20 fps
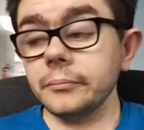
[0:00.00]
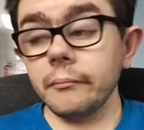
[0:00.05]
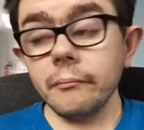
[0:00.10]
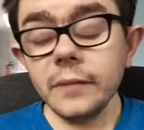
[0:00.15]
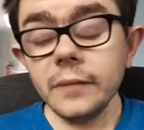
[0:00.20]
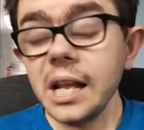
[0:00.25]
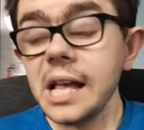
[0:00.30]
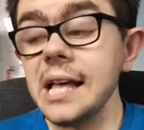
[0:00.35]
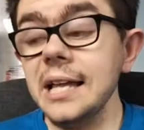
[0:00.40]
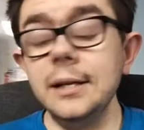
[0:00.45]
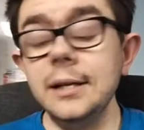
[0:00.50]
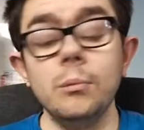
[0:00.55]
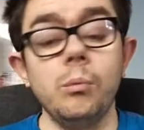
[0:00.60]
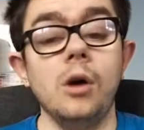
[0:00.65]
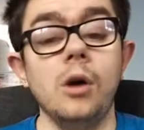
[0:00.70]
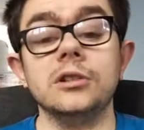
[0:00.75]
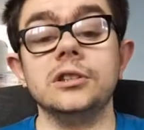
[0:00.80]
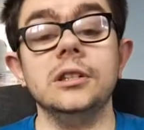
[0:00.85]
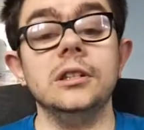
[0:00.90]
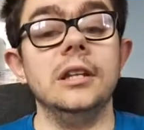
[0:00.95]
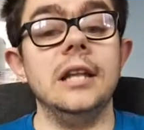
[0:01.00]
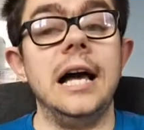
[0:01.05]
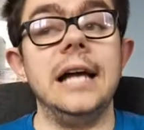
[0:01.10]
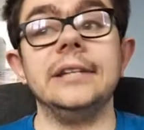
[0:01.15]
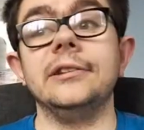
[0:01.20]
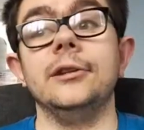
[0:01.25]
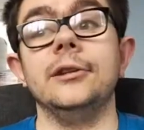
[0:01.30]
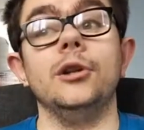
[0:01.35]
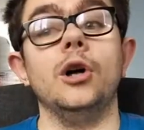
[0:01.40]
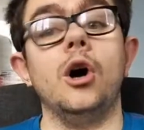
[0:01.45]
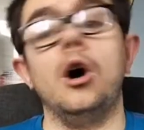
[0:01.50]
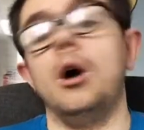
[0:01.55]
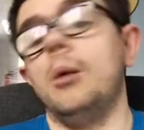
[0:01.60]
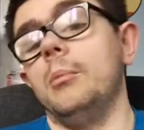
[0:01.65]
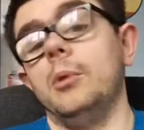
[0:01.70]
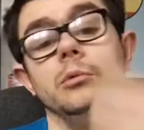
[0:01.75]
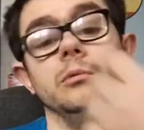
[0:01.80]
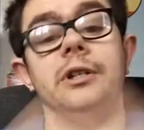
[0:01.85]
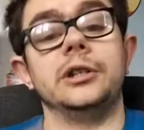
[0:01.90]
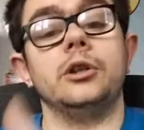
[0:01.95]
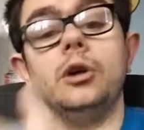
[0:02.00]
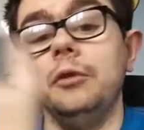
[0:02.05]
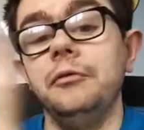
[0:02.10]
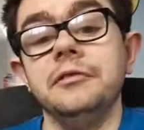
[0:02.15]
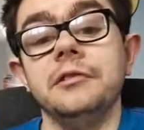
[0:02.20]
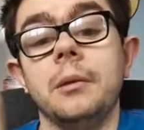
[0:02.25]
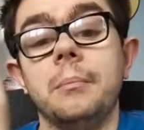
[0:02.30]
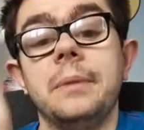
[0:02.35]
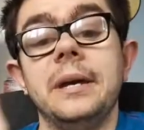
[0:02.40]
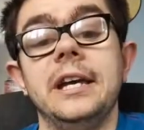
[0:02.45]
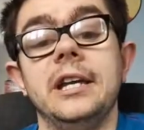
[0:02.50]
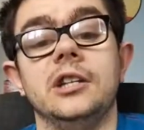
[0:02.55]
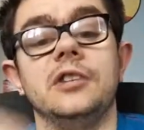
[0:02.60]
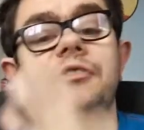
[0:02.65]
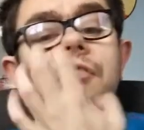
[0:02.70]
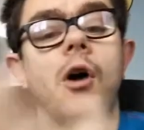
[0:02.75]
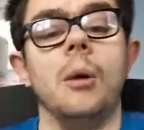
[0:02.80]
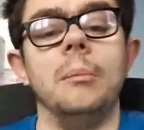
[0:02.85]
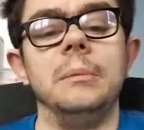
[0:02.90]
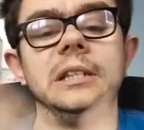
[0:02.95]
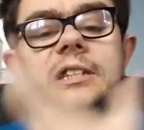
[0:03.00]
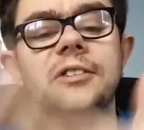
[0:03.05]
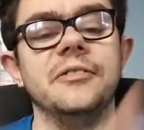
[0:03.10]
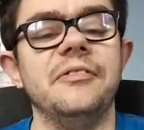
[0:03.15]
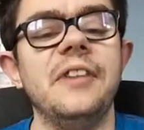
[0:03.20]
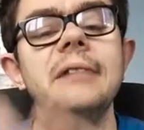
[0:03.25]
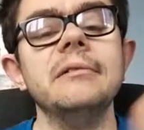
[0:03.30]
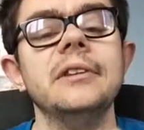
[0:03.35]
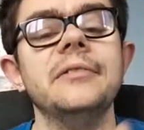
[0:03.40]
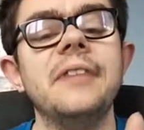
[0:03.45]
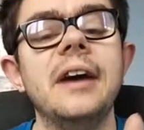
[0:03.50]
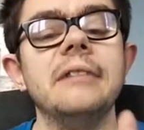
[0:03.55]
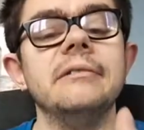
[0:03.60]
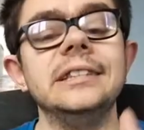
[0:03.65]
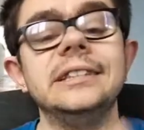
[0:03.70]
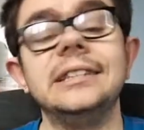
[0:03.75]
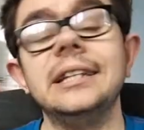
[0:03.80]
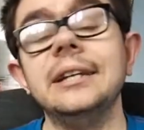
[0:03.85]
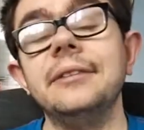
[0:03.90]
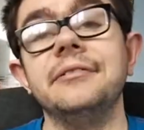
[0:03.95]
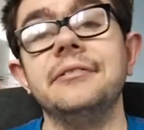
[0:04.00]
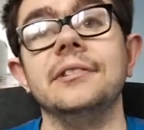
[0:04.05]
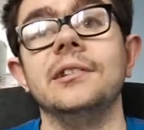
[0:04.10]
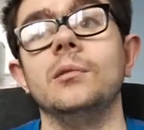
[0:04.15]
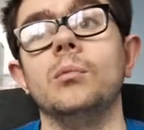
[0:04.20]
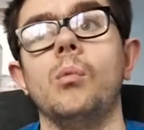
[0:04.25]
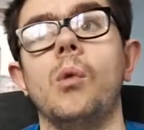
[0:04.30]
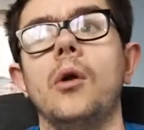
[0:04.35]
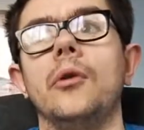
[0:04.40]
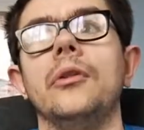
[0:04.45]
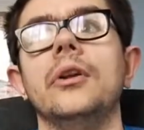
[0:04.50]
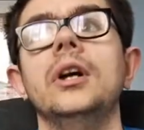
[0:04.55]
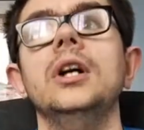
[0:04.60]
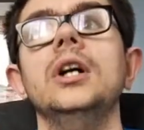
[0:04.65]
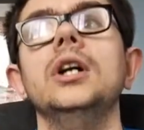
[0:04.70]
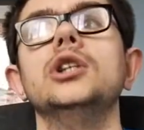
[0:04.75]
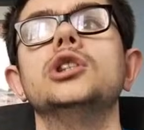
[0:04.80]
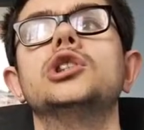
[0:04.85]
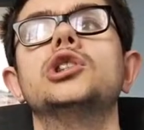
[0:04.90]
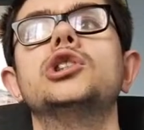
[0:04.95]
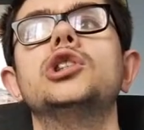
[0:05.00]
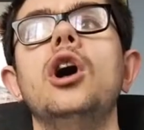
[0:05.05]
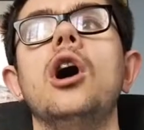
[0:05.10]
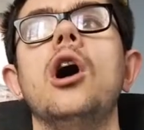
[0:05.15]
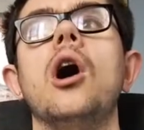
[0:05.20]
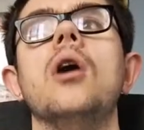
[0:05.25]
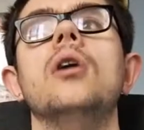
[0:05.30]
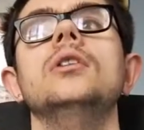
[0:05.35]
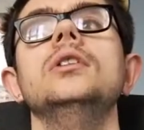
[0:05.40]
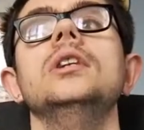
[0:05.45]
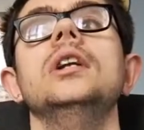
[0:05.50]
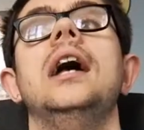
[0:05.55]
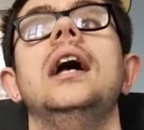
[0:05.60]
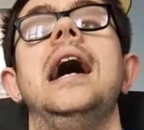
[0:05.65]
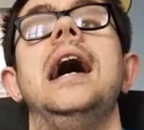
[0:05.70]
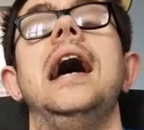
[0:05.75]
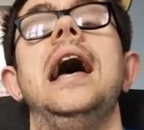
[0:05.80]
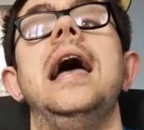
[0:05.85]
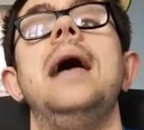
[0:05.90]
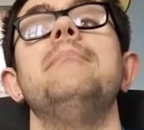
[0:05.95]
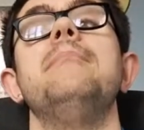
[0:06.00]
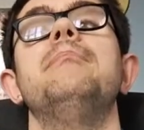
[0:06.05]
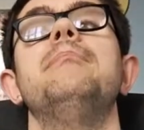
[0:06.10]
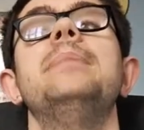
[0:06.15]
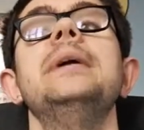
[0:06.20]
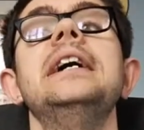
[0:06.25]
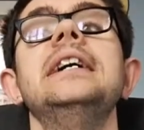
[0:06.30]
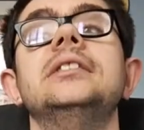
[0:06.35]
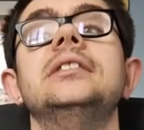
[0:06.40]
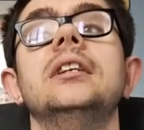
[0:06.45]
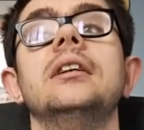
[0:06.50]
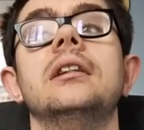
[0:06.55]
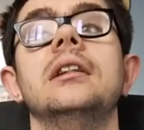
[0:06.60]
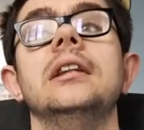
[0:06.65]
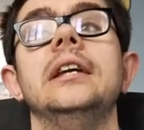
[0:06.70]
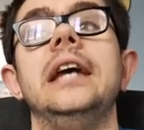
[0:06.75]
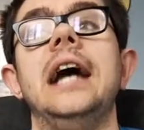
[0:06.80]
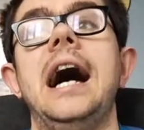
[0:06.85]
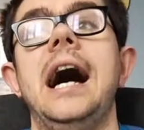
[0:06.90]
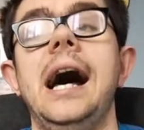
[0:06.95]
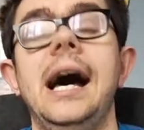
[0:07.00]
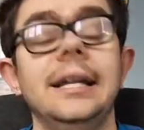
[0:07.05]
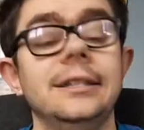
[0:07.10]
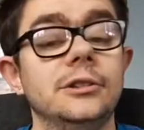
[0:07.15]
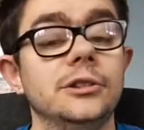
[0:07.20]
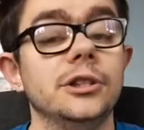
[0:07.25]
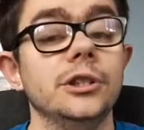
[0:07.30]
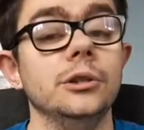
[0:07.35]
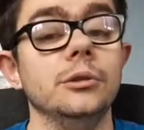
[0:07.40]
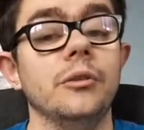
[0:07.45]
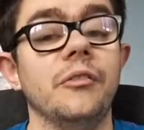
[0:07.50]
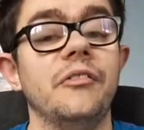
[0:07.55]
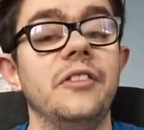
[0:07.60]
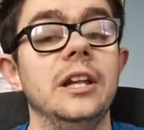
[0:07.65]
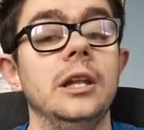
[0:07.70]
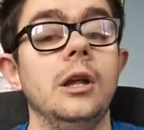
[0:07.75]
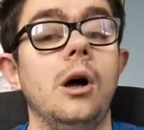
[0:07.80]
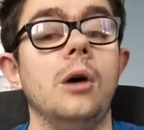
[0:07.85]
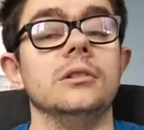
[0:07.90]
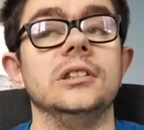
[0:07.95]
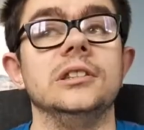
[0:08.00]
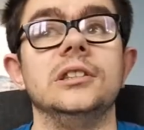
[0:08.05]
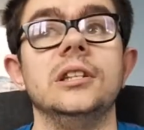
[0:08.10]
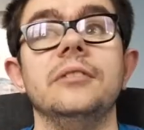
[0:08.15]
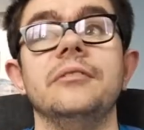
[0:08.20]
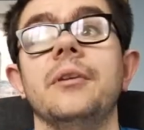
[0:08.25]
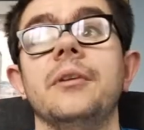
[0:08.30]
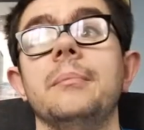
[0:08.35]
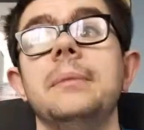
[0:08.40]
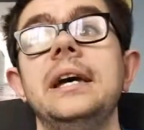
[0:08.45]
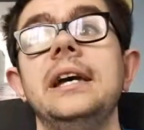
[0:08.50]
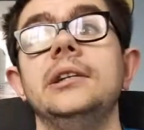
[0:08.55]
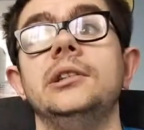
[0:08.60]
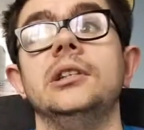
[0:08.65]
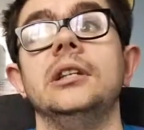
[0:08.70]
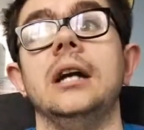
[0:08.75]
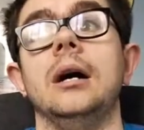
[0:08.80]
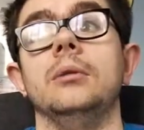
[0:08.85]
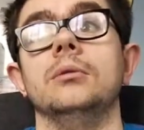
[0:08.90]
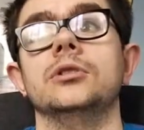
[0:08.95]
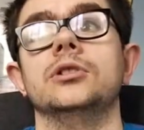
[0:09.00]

And it wasn't like the normal recovery page form. It's a very, very different one. So, basically, I had to fill all this information out.